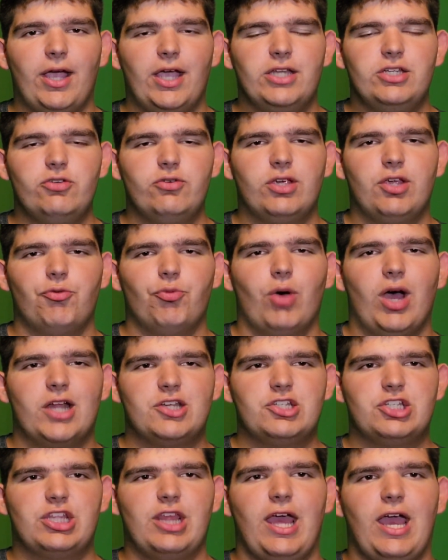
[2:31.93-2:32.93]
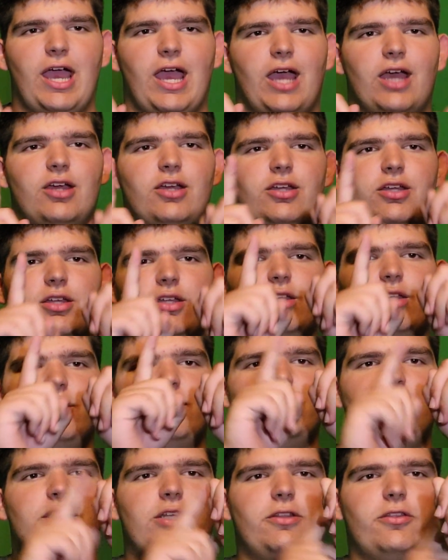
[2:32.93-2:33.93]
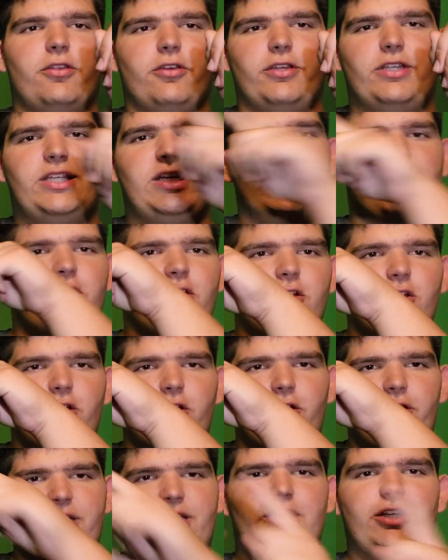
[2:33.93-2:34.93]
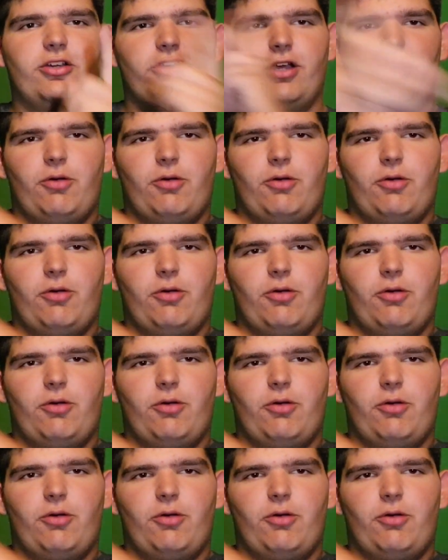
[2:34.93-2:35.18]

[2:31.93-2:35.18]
and you can watch that either here or here.